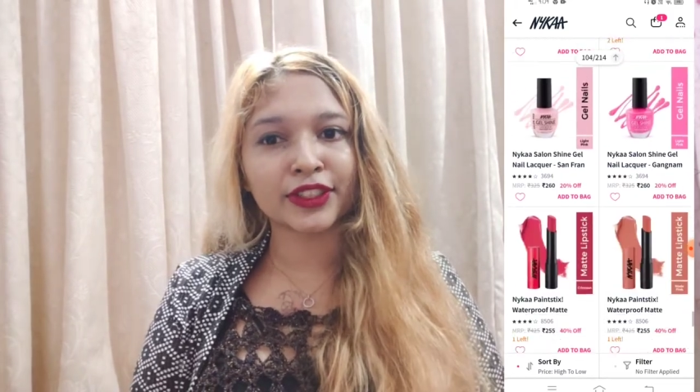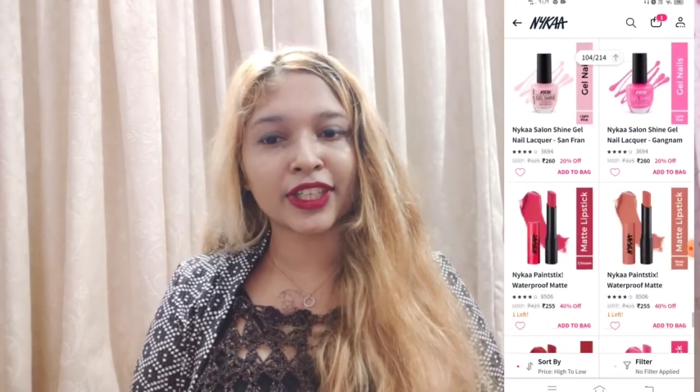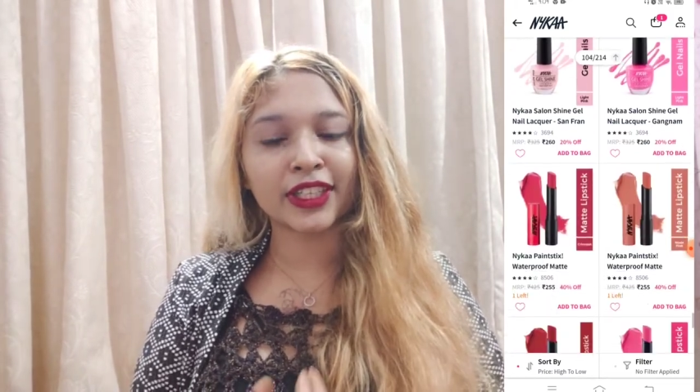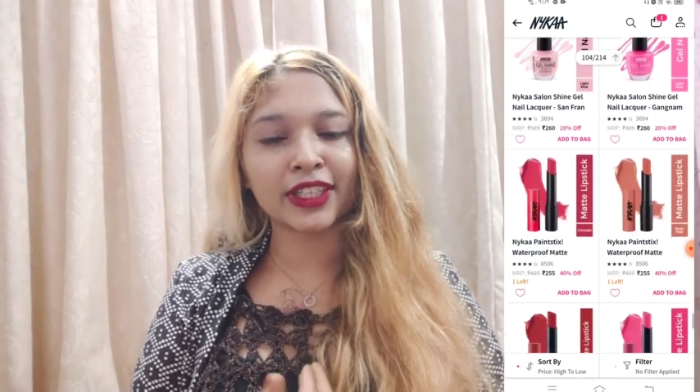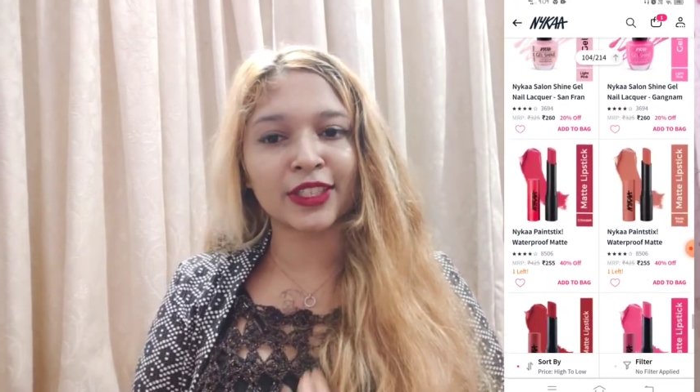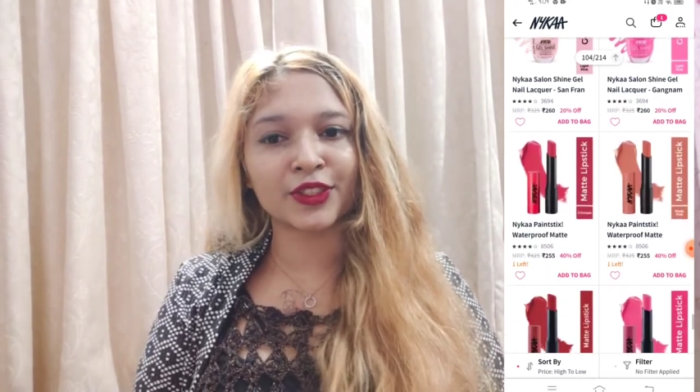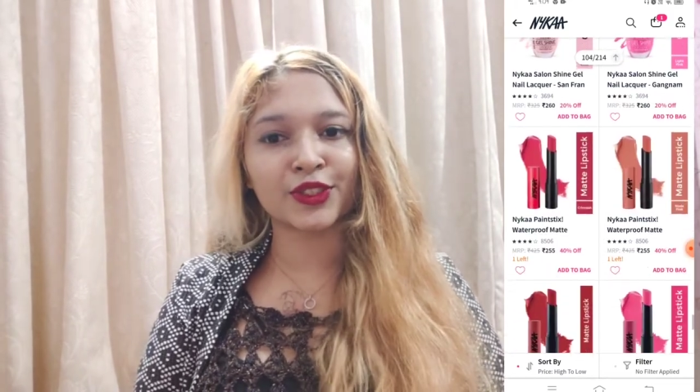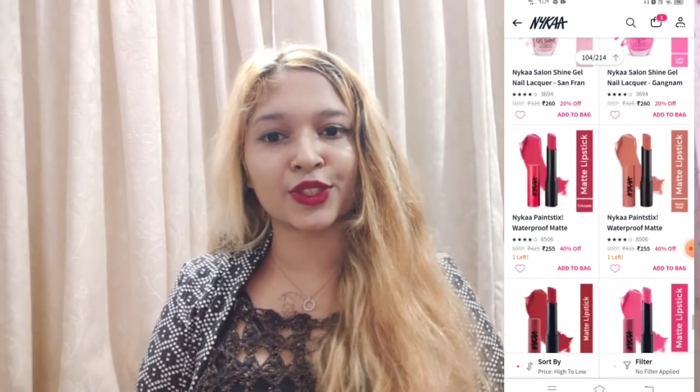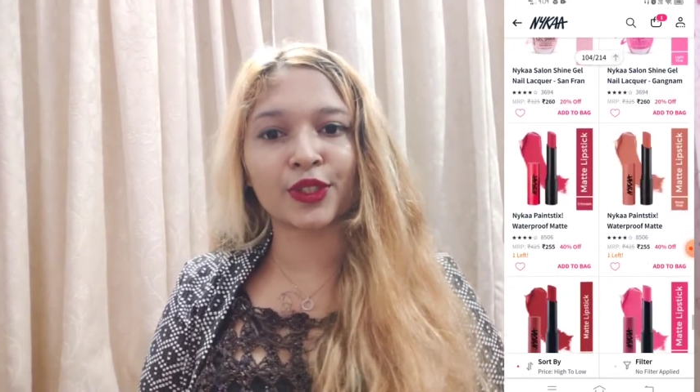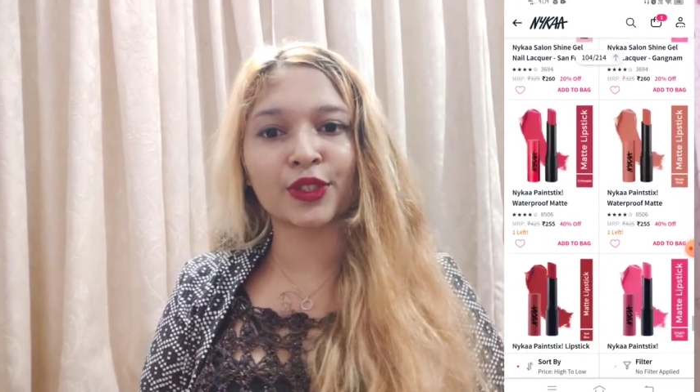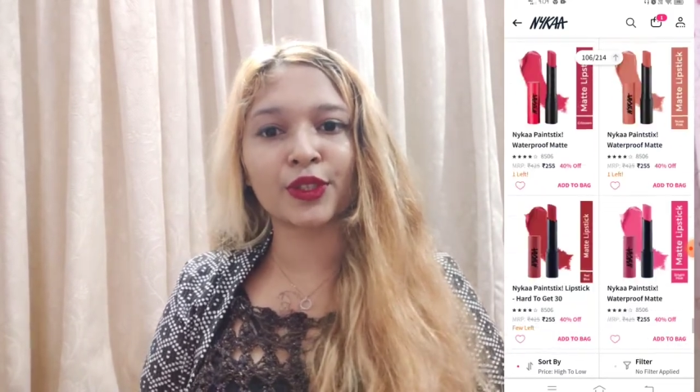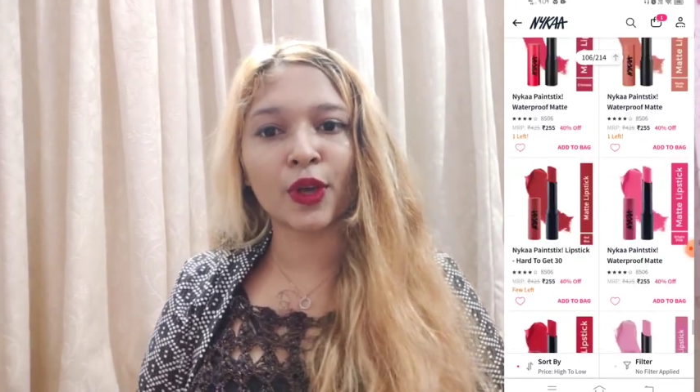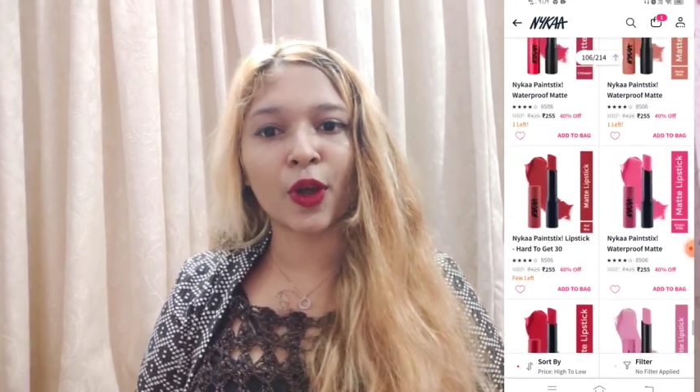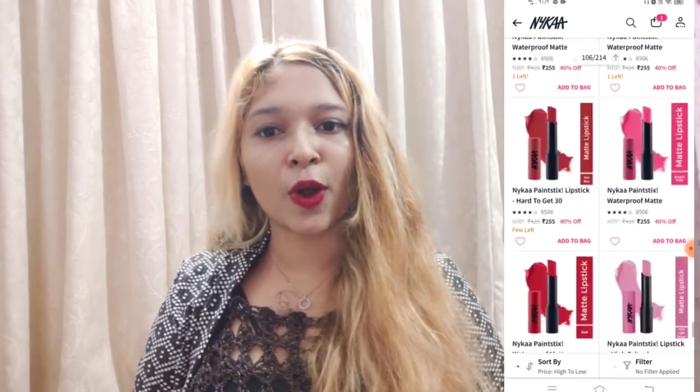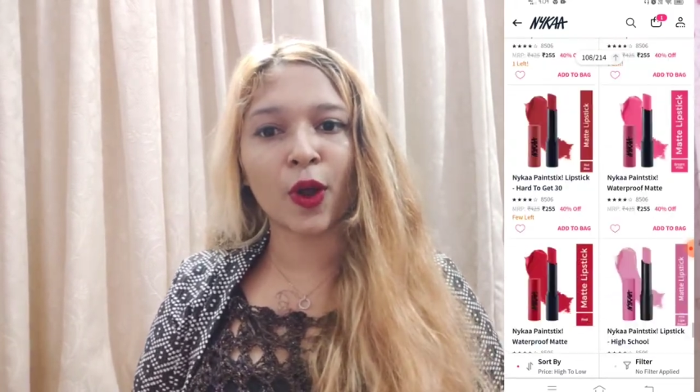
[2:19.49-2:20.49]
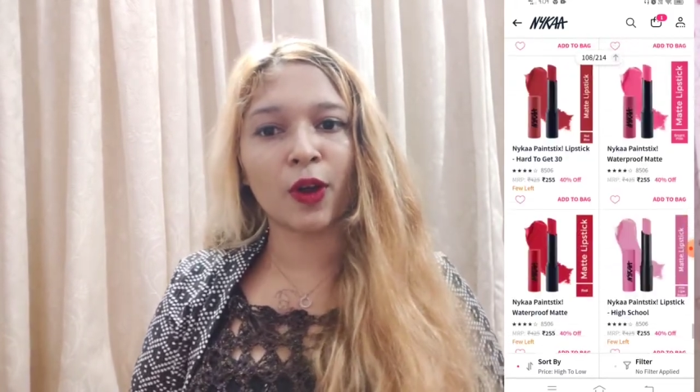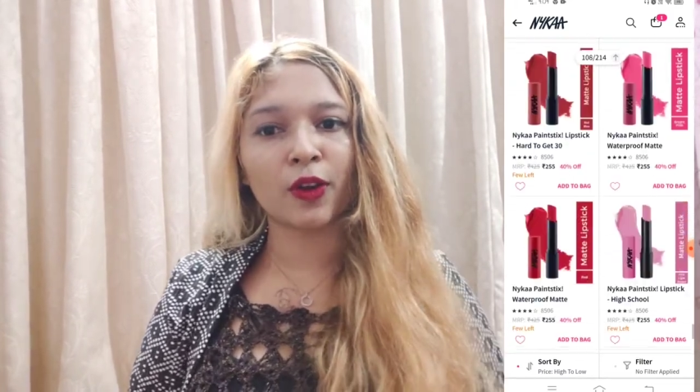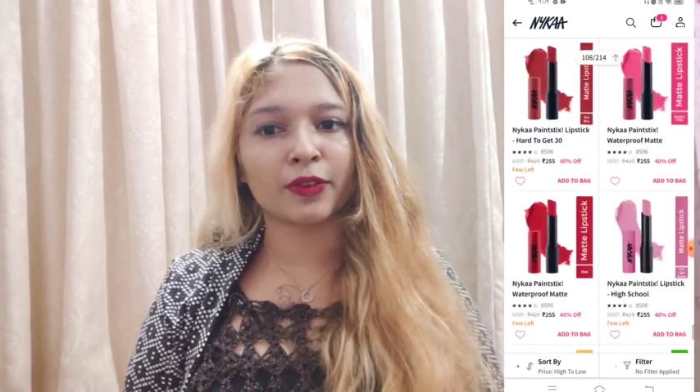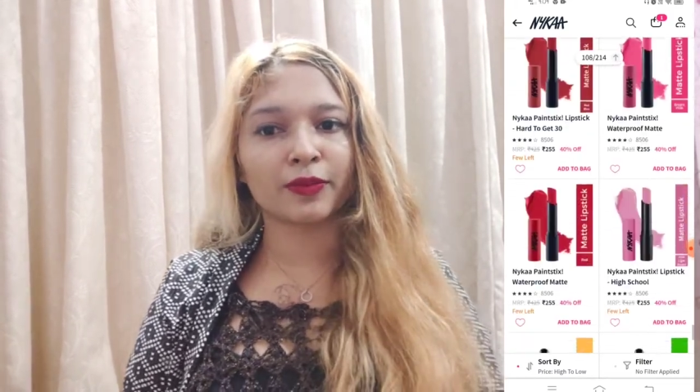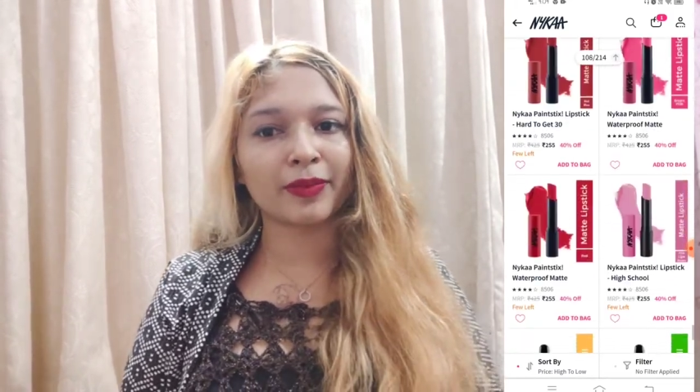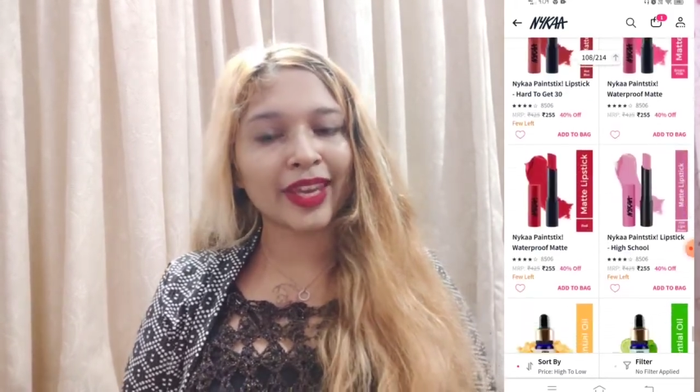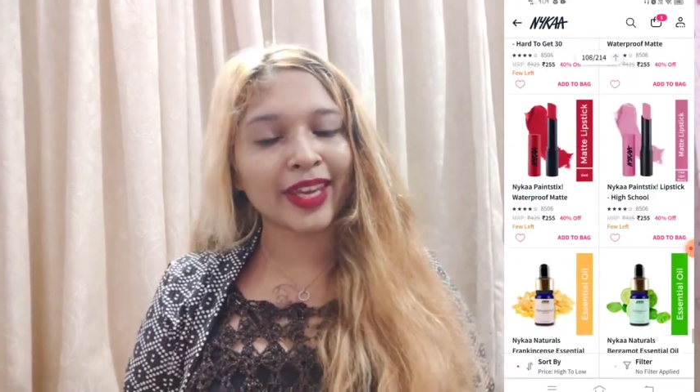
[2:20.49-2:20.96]
collection
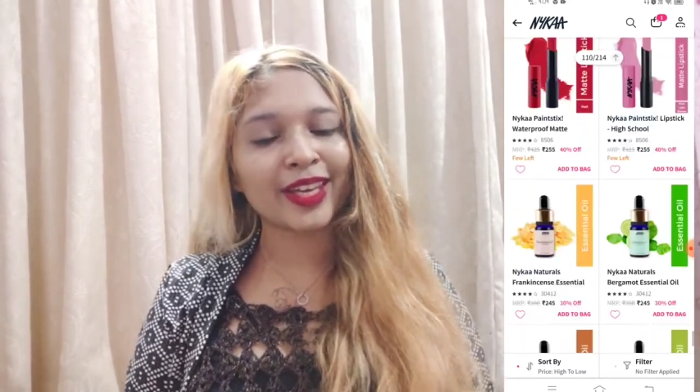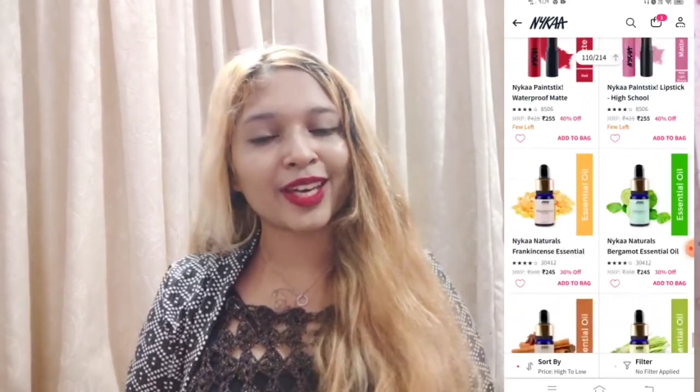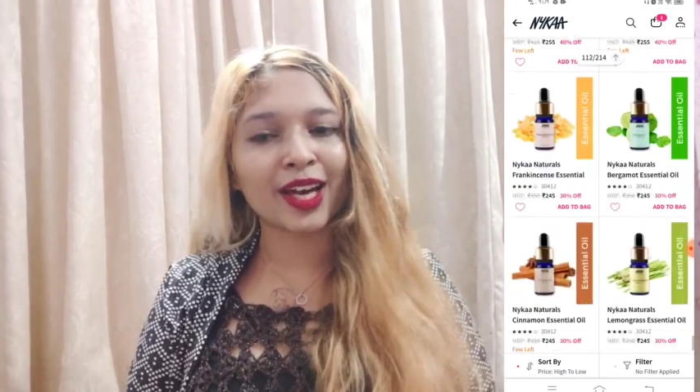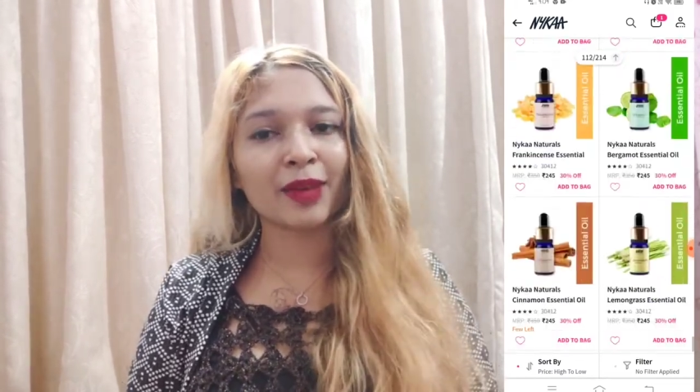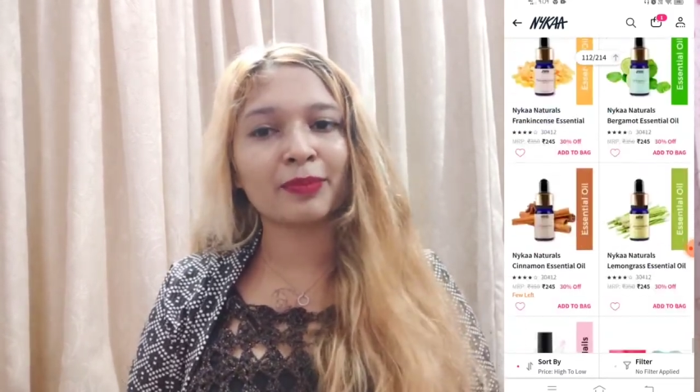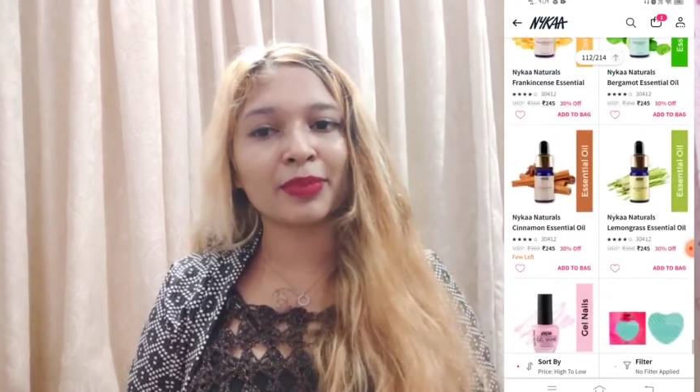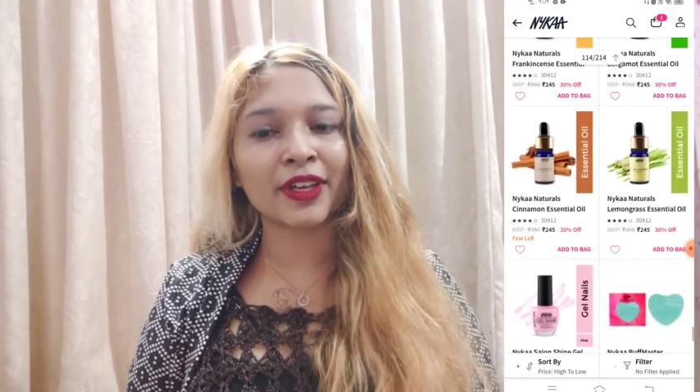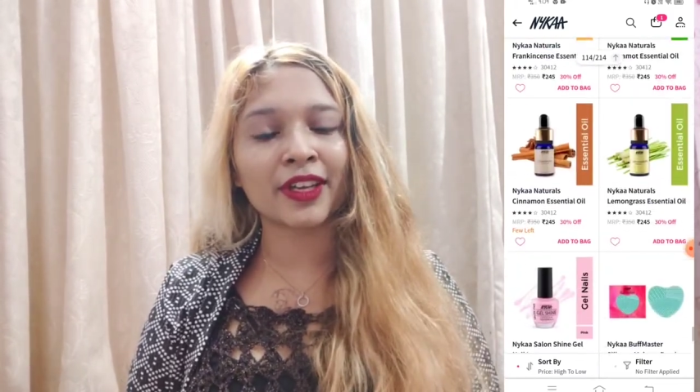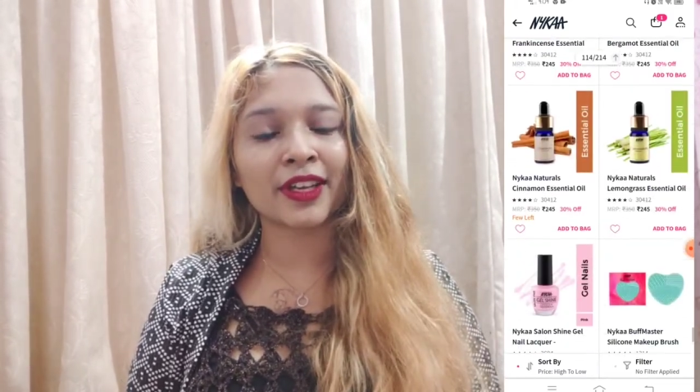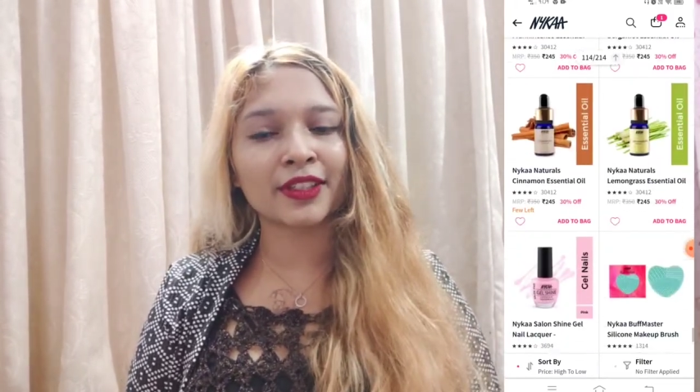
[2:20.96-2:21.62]
of makeup